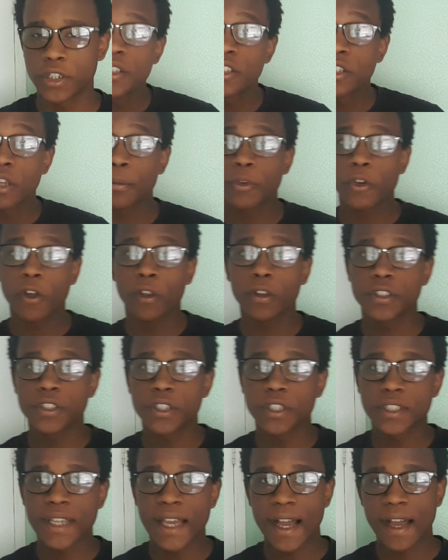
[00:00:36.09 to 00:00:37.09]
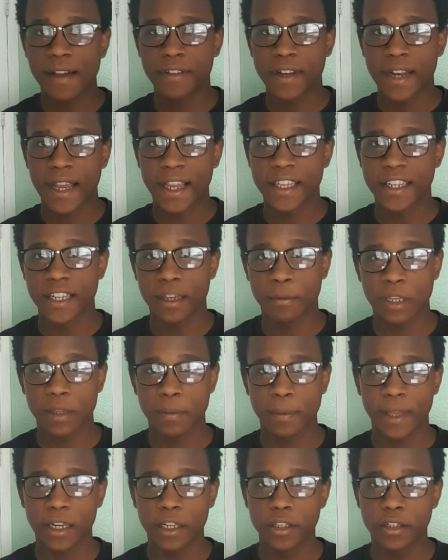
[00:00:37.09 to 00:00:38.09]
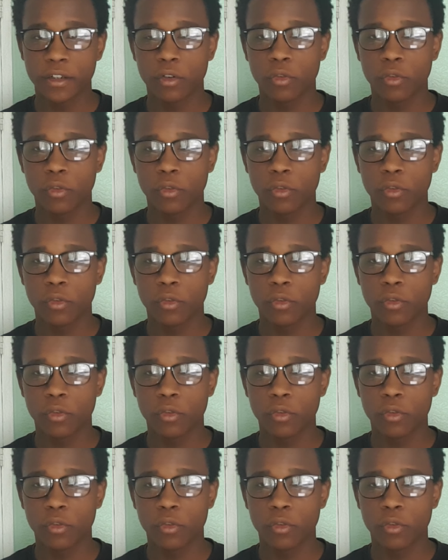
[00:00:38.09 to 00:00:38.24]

Some colleges have an academic ballot,